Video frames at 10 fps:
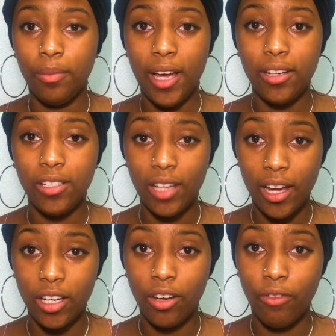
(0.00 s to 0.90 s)
about
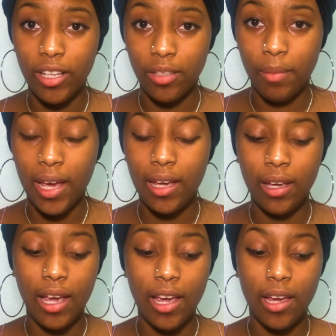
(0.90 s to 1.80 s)
designing your resume
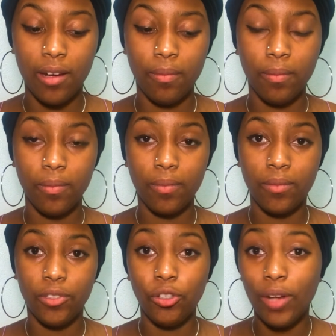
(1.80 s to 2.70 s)
and
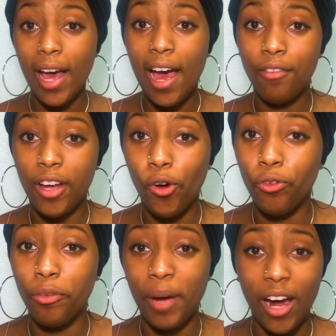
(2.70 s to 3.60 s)
do not have an
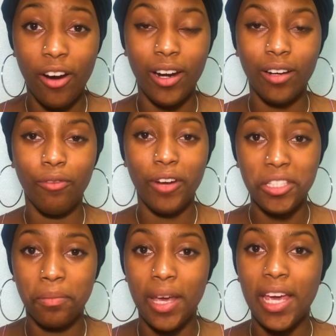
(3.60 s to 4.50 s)
overpowering
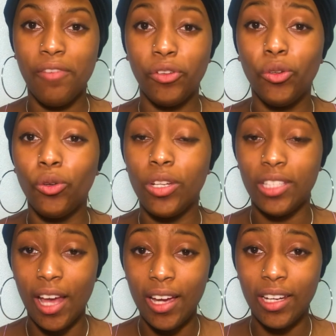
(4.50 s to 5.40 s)
resume if you do
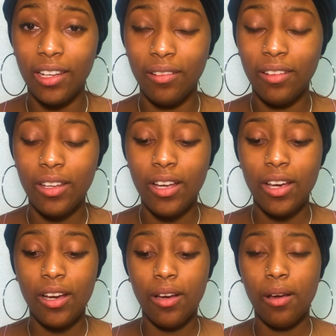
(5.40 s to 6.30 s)
design it.
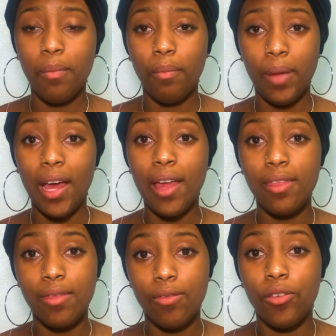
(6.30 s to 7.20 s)
But
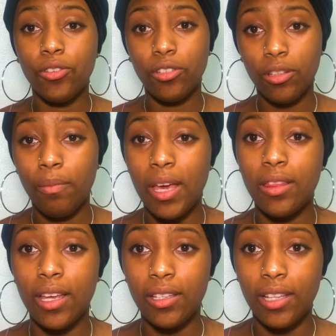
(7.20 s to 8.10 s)
those are some
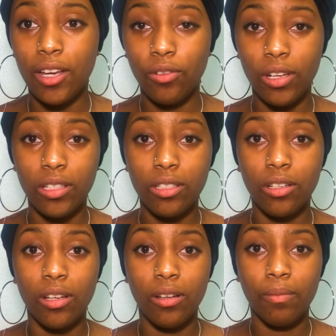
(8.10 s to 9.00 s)
main things that you need
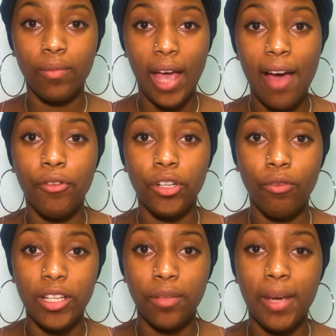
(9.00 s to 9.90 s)
to have on your
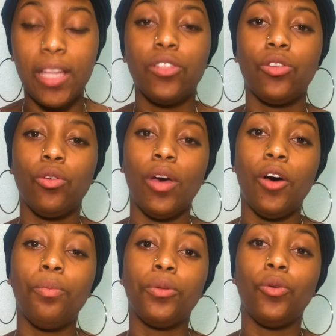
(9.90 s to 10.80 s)
resume to
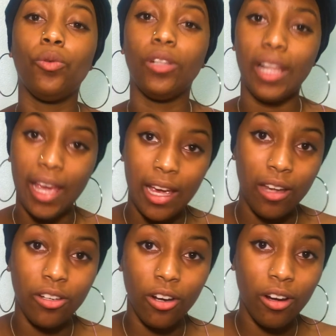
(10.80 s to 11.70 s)
help you
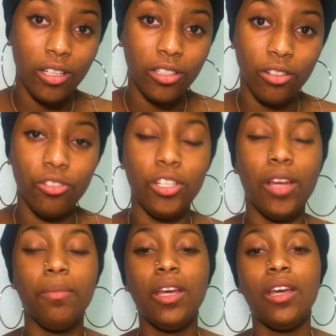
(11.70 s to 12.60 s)
land your internship.